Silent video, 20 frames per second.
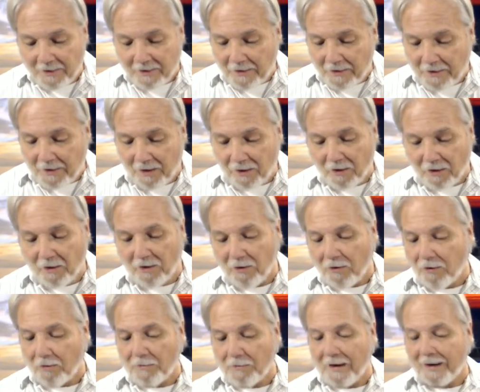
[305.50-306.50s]
Oh
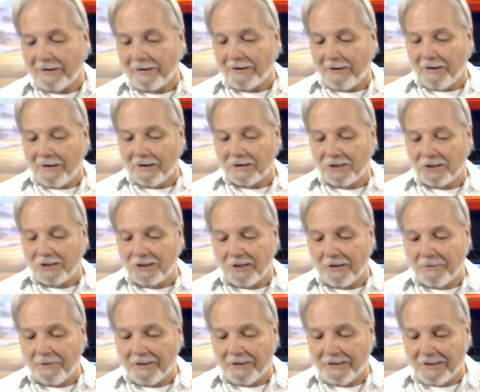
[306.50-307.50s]
my gosh. I
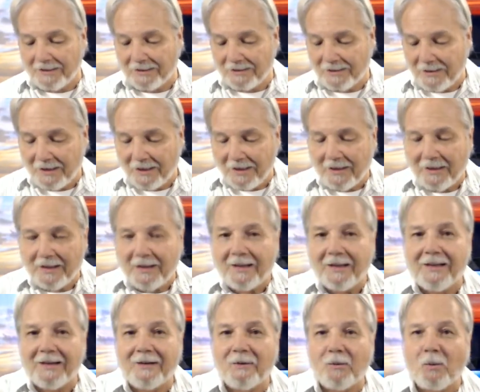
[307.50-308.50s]
mean,
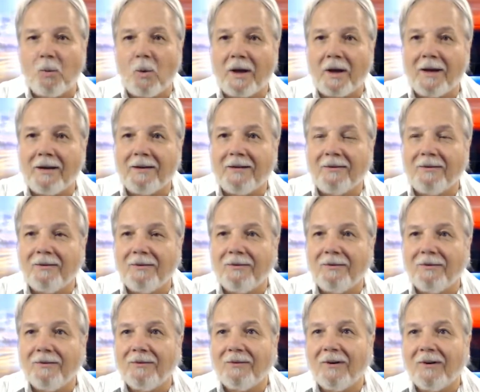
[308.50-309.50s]
when
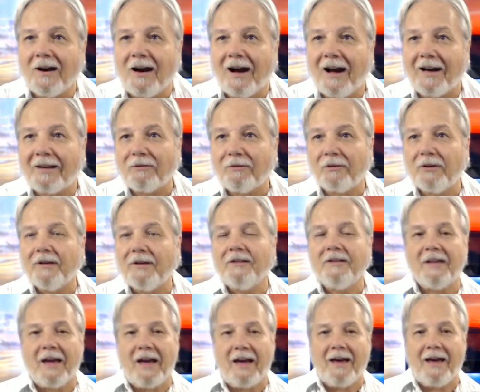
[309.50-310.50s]
I read
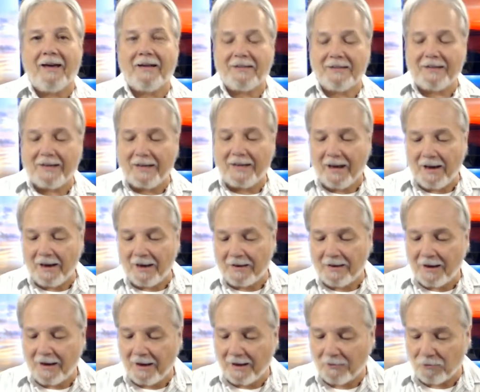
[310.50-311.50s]
that and
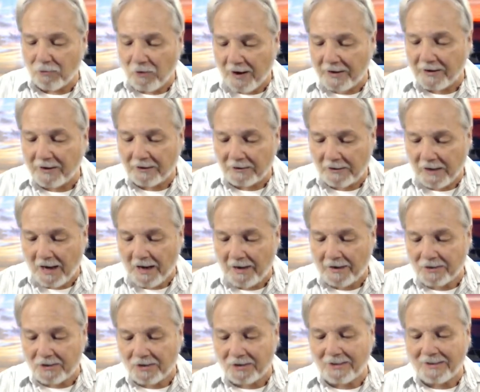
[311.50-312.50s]
I
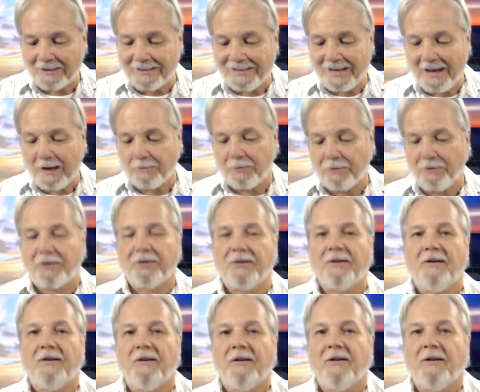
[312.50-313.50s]
recognize the depth
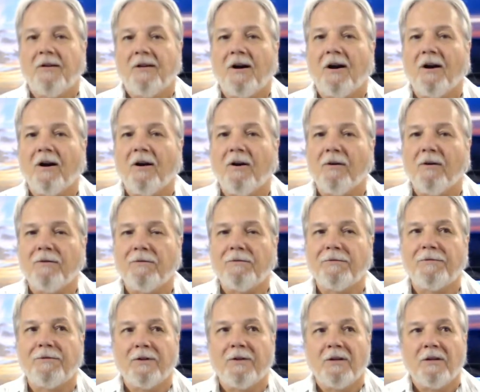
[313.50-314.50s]
of
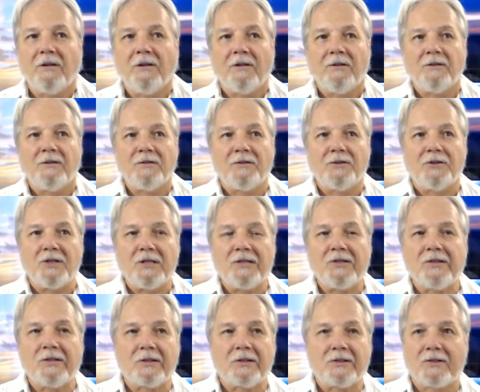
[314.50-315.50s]

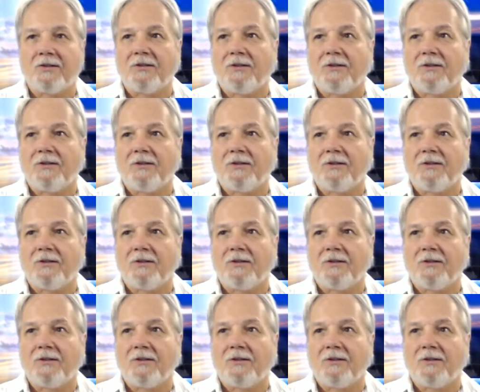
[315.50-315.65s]
Jesus'